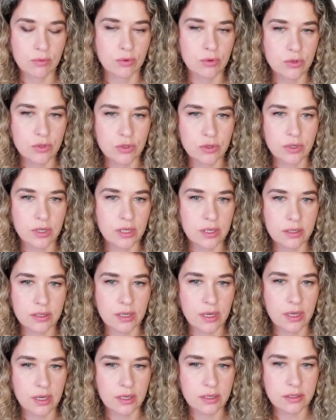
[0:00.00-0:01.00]
Also can
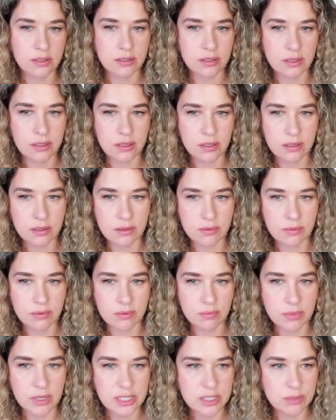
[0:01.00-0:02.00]
add
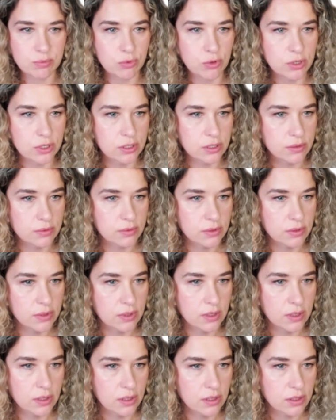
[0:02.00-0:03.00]
the baseboard
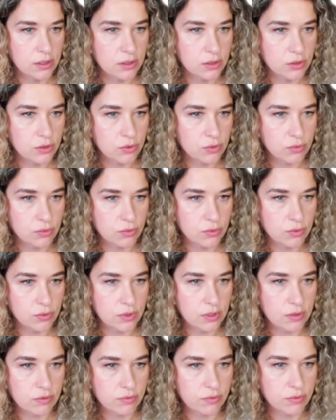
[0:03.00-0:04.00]
to
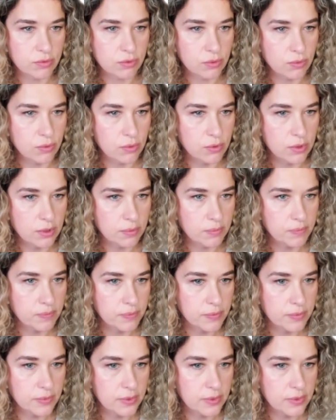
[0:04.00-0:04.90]
the floor.